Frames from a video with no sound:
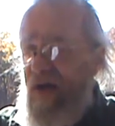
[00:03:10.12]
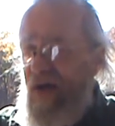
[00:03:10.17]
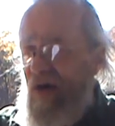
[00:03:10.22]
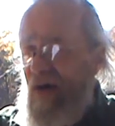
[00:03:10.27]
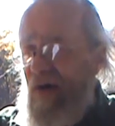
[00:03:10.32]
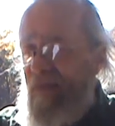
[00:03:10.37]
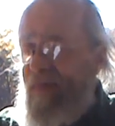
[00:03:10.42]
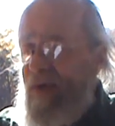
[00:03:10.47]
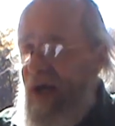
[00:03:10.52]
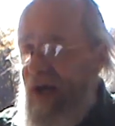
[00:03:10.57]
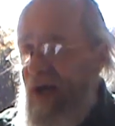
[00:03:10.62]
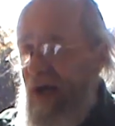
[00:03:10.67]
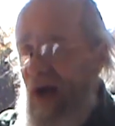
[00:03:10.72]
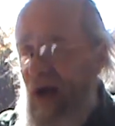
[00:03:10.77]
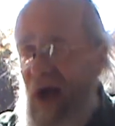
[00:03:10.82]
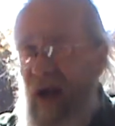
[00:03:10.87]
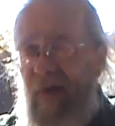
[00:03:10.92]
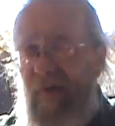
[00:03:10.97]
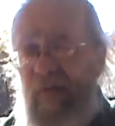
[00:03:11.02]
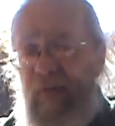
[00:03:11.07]
European
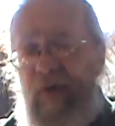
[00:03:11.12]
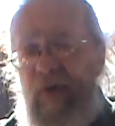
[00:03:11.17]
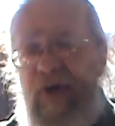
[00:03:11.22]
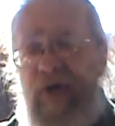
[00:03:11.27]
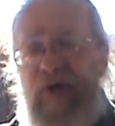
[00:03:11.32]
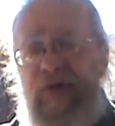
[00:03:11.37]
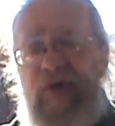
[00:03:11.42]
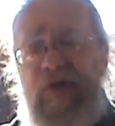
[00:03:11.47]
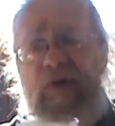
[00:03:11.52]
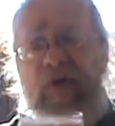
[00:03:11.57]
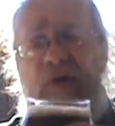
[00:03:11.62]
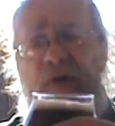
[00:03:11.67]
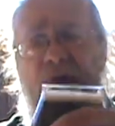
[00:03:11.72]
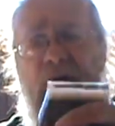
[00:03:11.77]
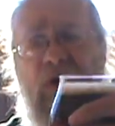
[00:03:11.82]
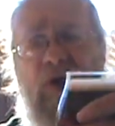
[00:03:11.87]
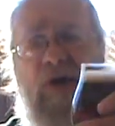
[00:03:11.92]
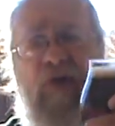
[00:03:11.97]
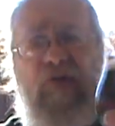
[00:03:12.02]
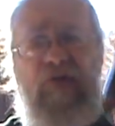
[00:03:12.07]
eleven point two
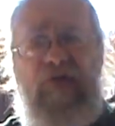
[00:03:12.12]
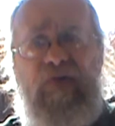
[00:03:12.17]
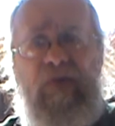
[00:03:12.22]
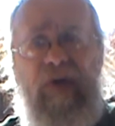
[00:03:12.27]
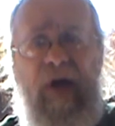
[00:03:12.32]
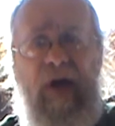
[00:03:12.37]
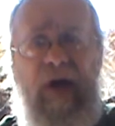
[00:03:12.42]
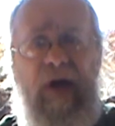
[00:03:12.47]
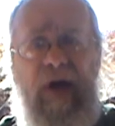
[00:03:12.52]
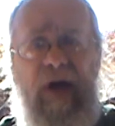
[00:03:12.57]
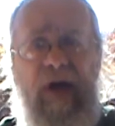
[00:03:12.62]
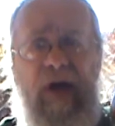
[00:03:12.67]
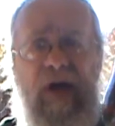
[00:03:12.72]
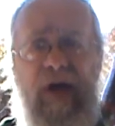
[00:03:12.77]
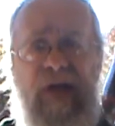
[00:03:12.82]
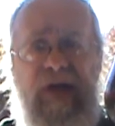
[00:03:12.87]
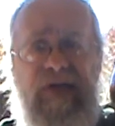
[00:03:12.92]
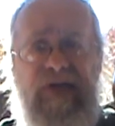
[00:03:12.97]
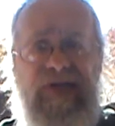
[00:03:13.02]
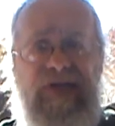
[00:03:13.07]
ounce. We got a
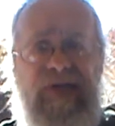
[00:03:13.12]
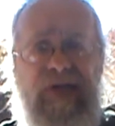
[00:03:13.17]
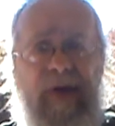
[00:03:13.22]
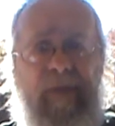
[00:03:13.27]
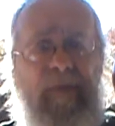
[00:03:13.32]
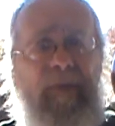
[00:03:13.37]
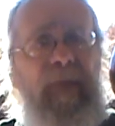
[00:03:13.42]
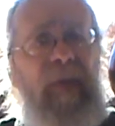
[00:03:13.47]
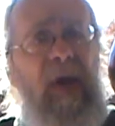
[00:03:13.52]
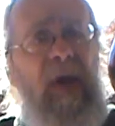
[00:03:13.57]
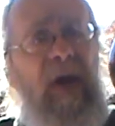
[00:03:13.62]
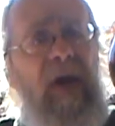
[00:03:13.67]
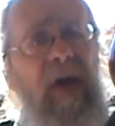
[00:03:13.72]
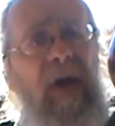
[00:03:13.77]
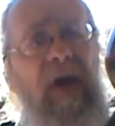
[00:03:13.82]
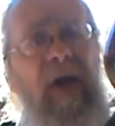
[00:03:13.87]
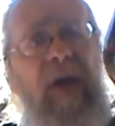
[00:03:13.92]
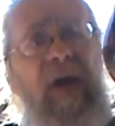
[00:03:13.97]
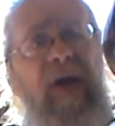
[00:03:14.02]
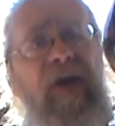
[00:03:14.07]
nice um,
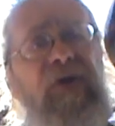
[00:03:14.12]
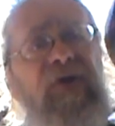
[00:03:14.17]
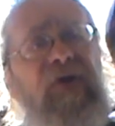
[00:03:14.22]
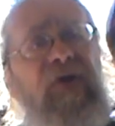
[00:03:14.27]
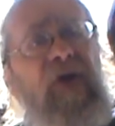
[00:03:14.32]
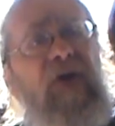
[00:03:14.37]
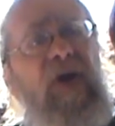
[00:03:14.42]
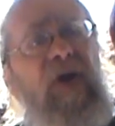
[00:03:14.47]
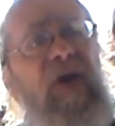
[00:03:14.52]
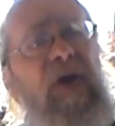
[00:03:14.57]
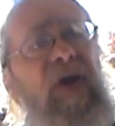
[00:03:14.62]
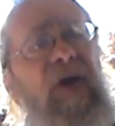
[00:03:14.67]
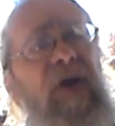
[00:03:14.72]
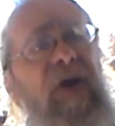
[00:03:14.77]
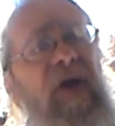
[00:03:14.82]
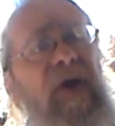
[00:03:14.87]
dark